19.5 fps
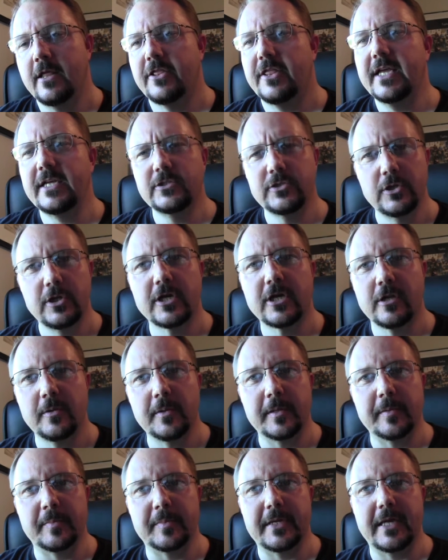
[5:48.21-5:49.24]
things look a
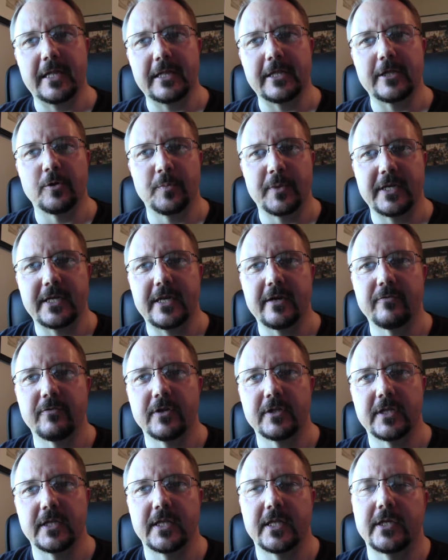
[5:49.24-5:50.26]
little bit
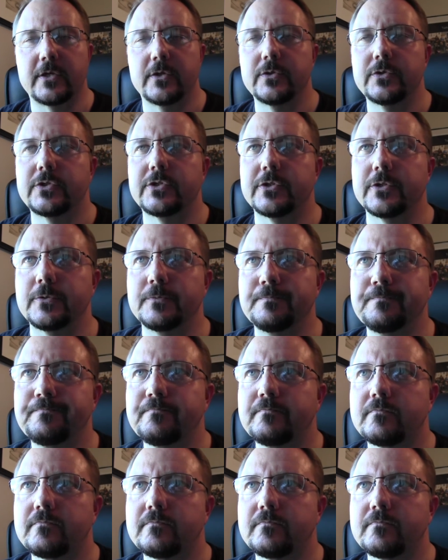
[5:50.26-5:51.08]
different than they used to.